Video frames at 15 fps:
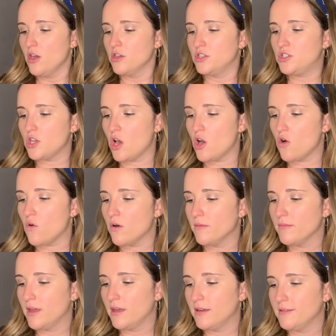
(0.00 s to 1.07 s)
So
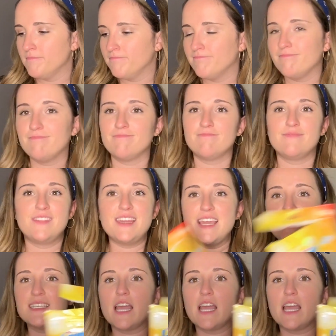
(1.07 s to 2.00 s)
these,